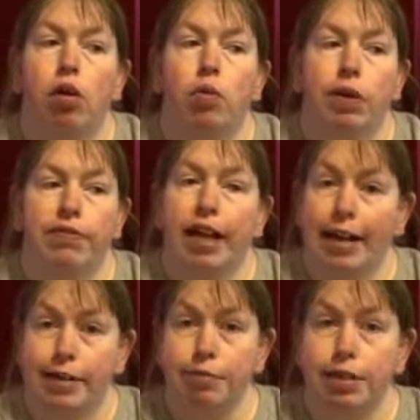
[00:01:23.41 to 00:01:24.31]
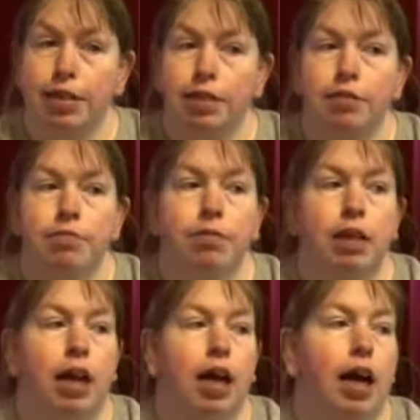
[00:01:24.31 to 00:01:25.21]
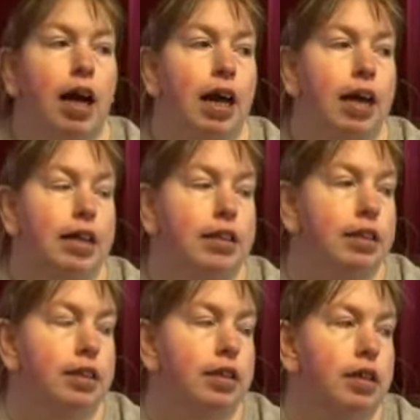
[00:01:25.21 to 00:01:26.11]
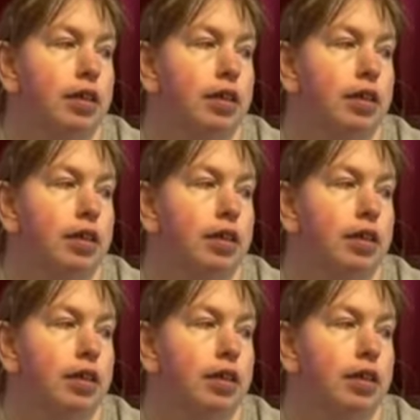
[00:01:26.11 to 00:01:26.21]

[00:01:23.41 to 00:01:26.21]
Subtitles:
with games and